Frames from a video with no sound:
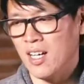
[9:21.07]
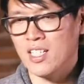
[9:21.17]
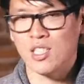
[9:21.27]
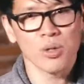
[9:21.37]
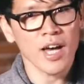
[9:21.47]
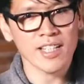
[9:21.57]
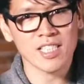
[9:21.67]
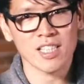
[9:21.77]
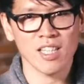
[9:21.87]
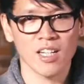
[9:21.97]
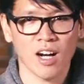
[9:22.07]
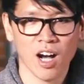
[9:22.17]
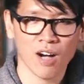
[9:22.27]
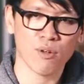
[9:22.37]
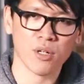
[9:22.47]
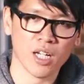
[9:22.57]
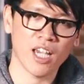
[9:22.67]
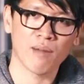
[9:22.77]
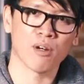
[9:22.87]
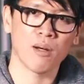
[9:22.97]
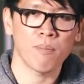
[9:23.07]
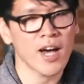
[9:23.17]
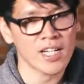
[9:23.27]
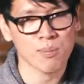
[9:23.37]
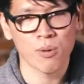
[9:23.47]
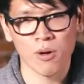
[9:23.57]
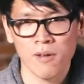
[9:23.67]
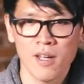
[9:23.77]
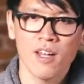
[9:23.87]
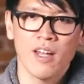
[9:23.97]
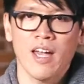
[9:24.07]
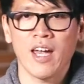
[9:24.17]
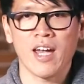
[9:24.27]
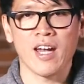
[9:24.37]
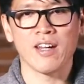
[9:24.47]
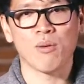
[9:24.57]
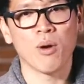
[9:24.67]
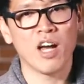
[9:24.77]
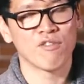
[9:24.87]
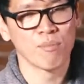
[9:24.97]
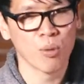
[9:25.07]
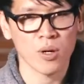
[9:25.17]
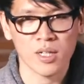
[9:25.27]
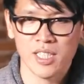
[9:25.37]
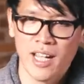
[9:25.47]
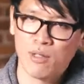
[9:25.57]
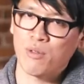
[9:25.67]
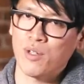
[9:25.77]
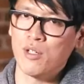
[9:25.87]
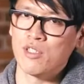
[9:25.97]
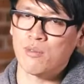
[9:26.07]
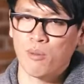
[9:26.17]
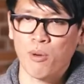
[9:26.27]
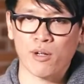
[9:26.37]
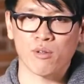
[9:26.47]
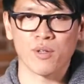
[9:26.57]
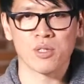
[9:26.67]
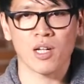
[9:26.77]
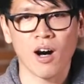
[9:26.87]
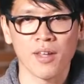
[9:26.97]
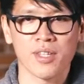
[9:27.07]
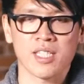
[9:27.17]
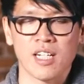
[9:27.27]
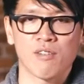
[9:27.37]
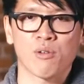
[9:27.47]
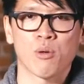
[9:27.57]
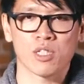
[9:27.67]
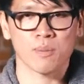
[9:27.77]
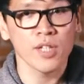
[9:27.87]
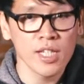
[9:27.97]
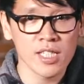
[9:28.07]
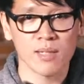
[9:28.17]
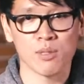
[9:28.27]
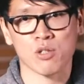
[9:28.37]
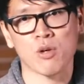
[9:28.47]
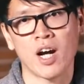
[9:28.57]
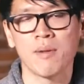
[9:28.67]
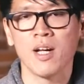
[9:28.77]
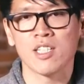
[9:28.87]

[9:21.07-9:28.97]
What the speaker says: So that's the Hover Camera Passport, and we'll have more tech reviews, more product reviews on the site, of course. Please subscribe